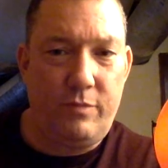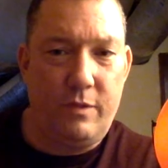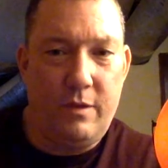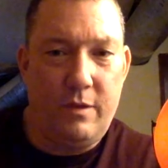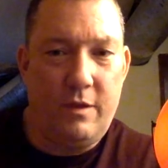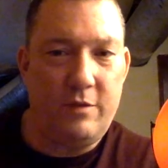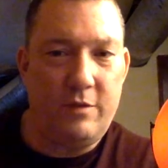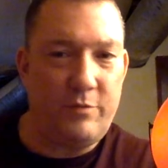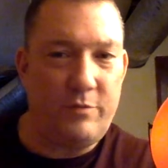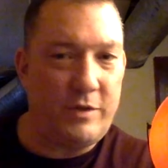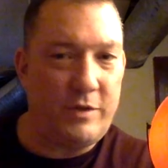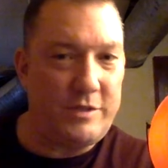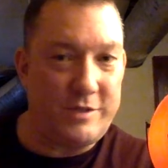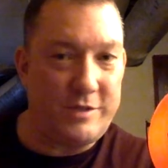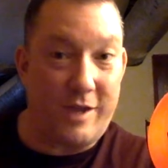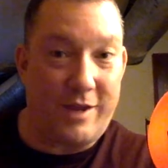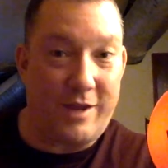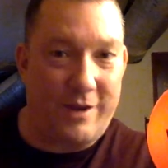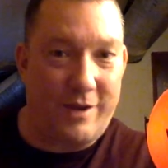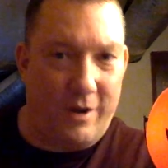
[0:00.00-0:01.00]
as much as
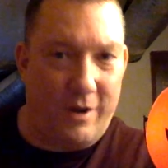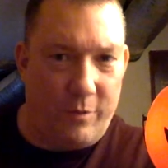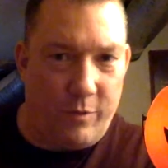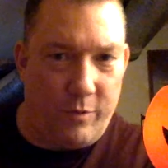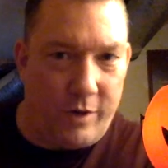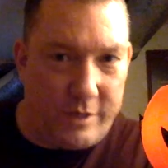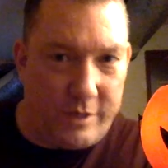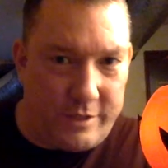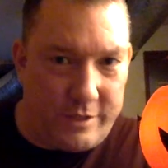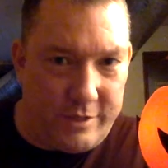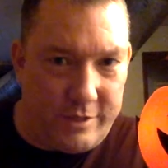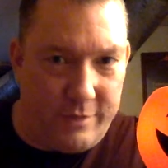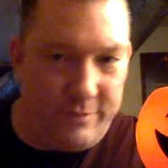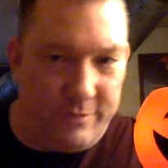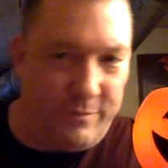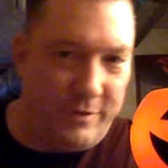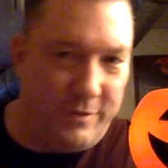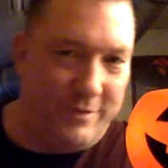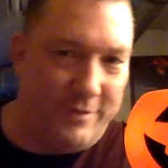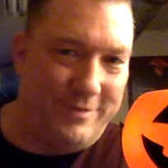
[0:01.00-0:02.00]
I kind of want
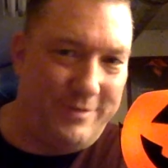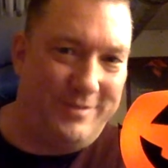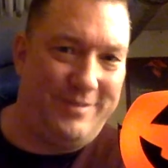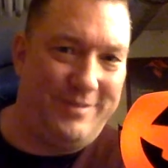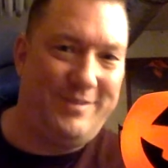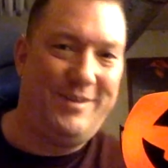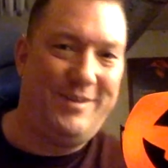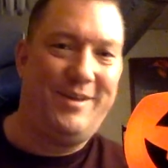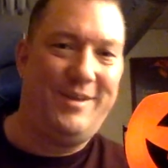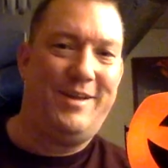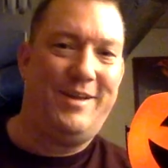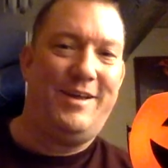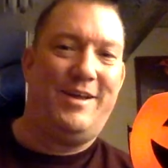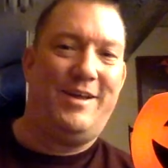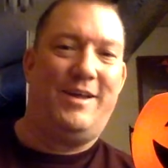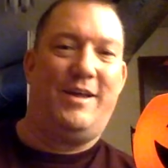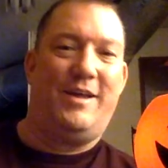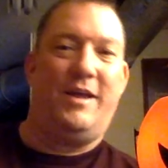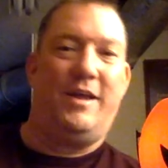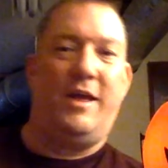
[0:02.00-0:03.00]
to, but
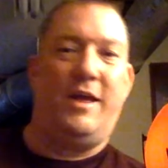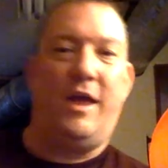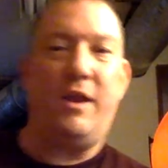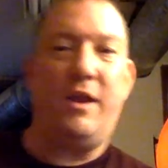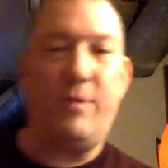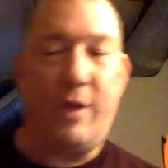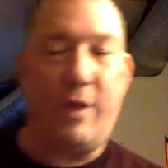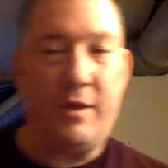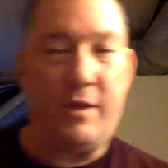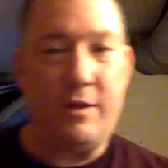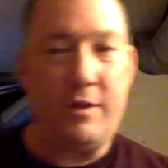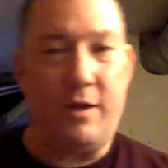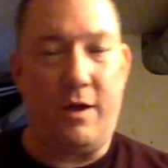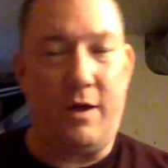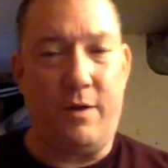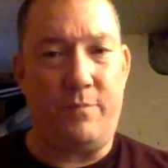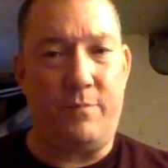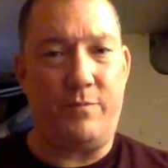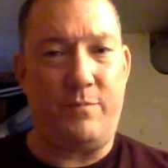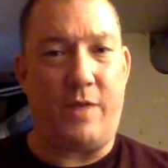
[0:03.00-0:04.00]
anyway,
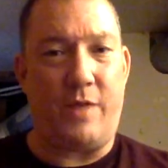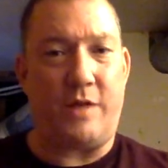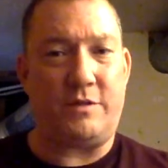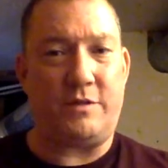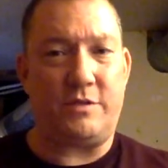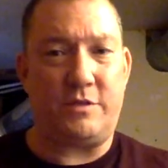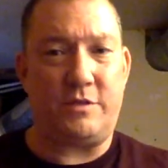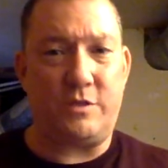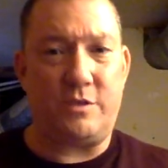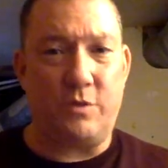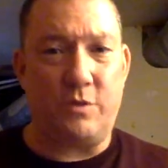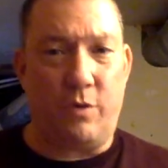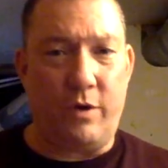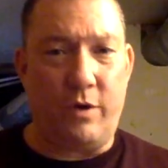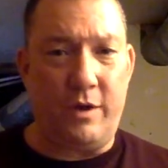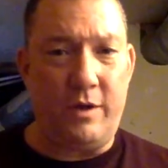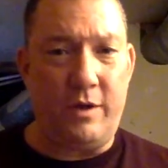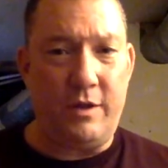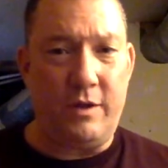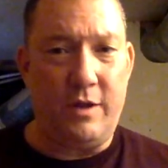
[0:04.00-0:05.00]
that's the
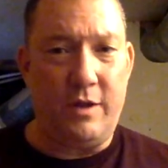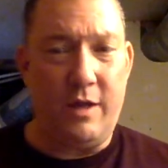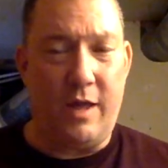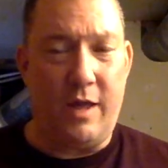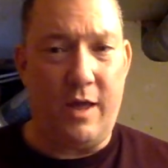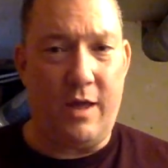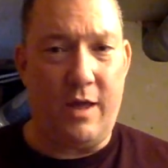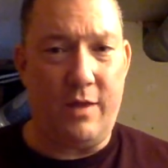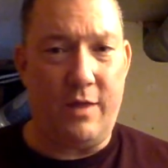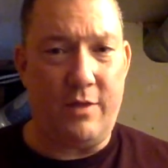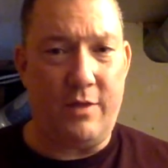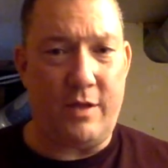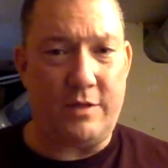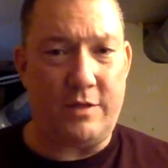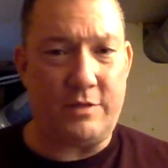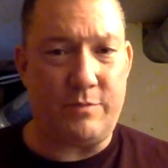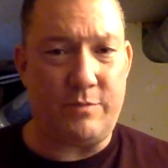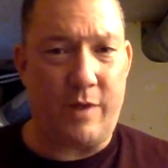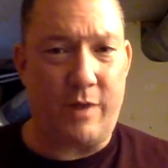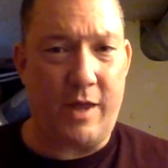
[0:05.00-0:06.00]
story.
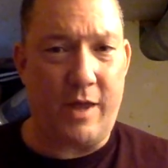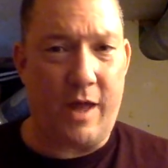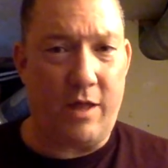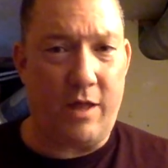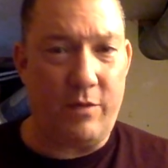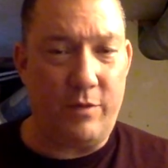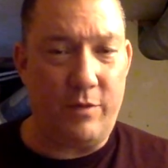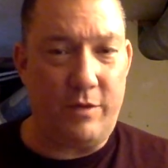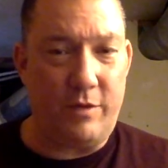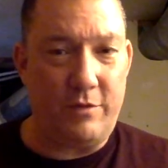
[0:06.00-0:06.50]
That's my Halloween